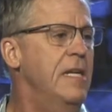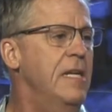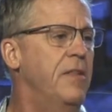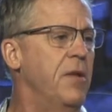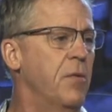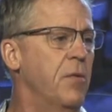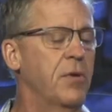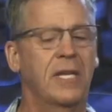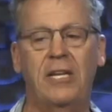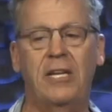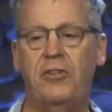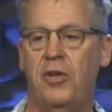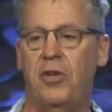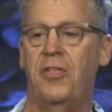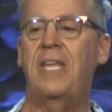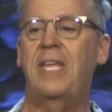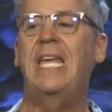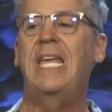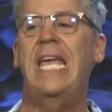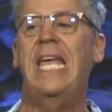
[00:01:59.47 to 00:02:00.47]
Then we're going to get to
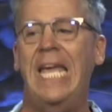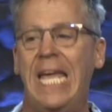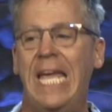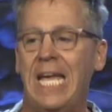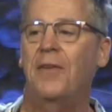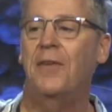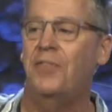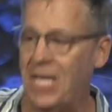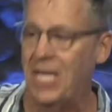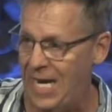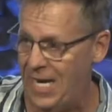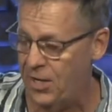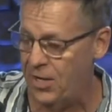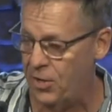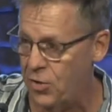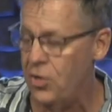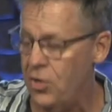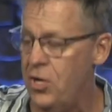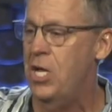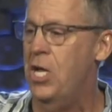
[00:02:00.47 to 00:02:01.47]
the king of
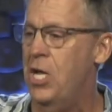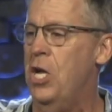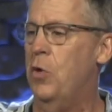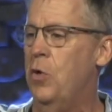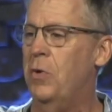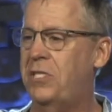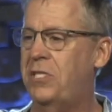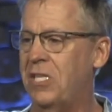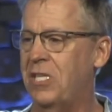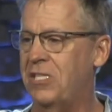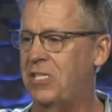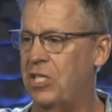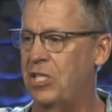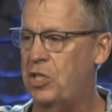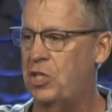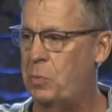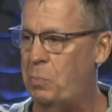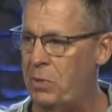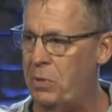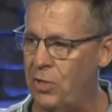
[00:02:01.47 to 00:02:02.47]
Tyre, which is the
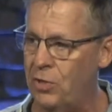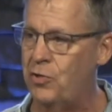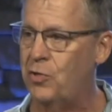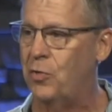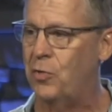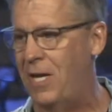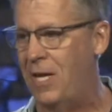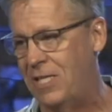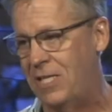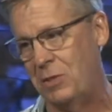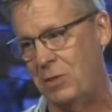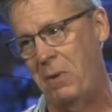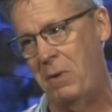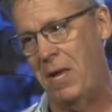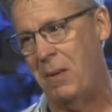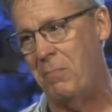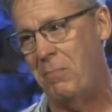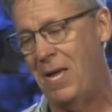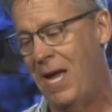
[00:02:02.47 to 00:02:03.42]
spiritual aspect